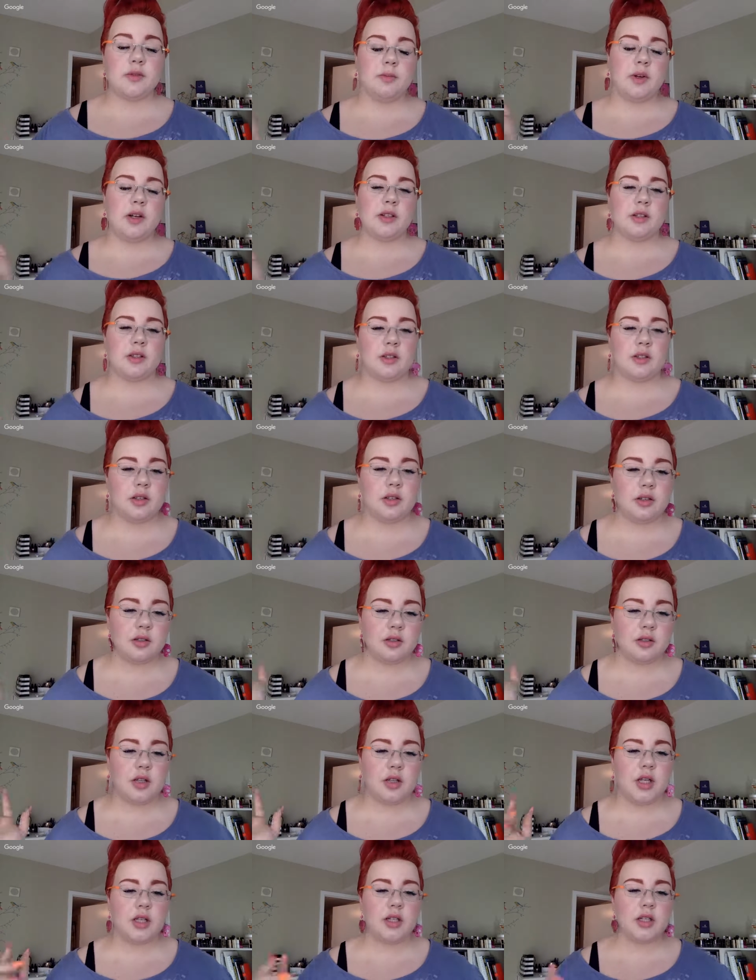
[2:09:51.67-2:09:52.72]
But
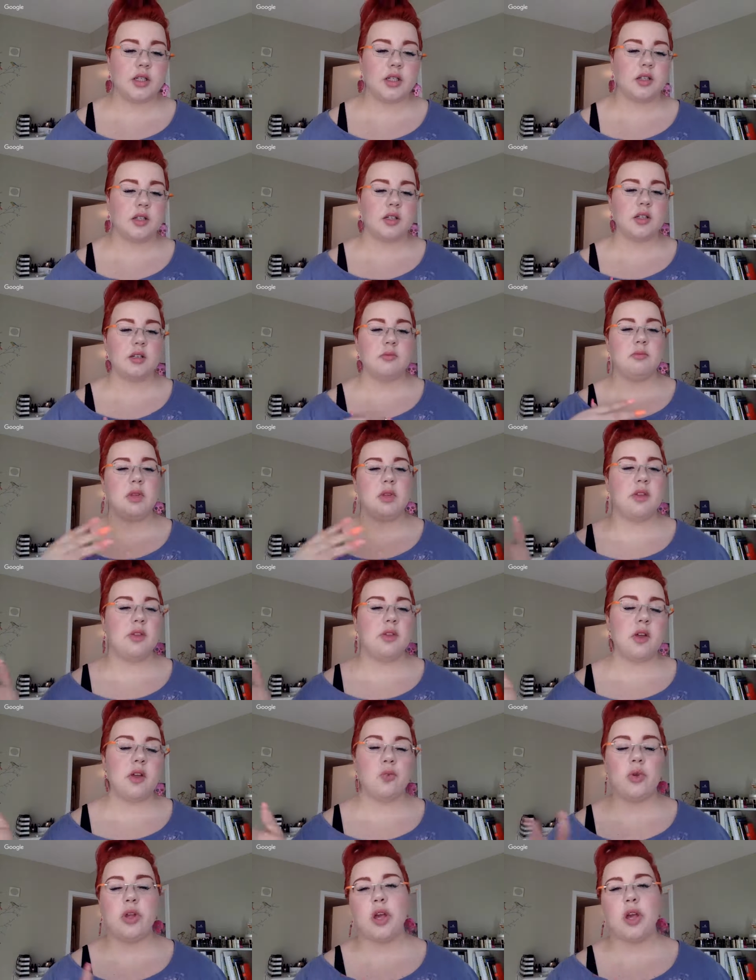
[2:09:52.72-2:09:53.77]
it doesn't mean
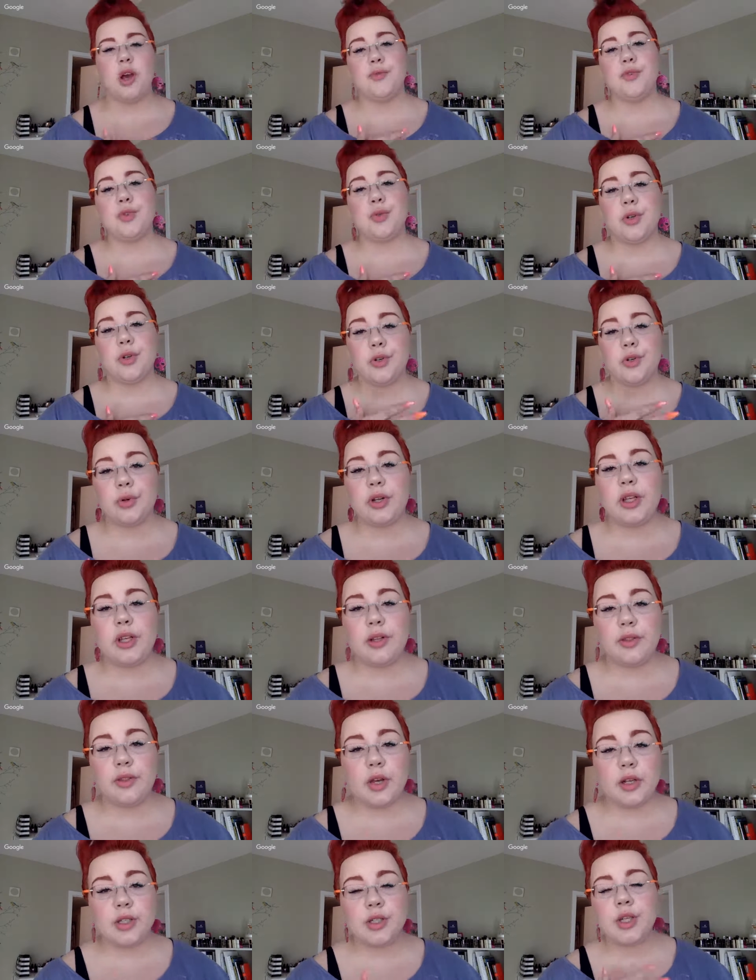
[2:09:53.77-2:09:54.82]
that we have to agree
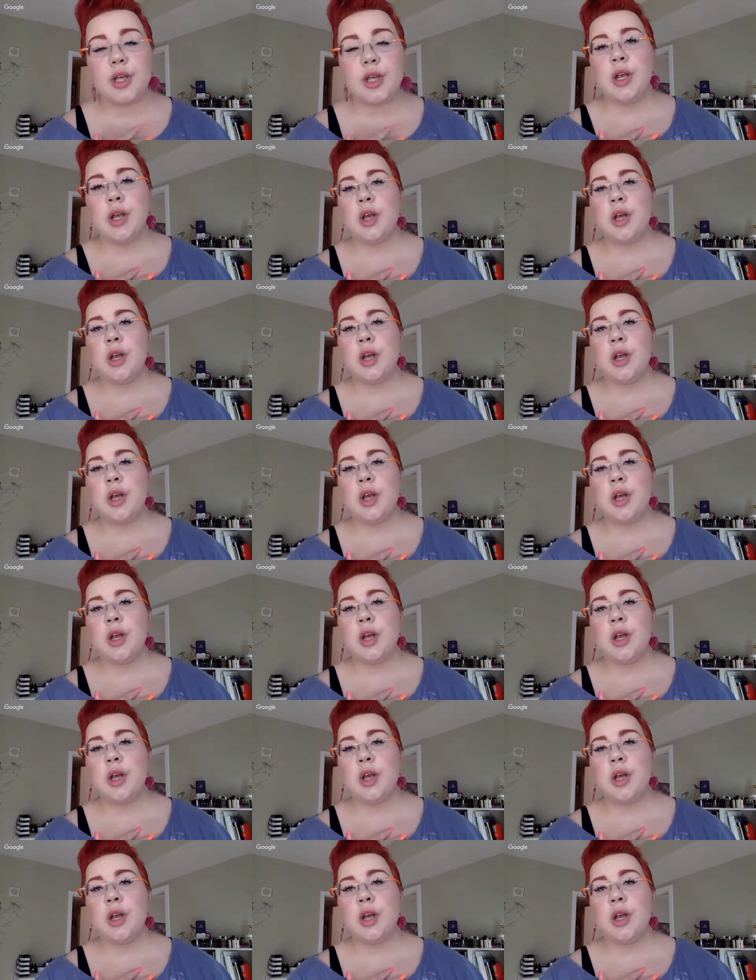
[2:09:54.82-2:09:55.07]
that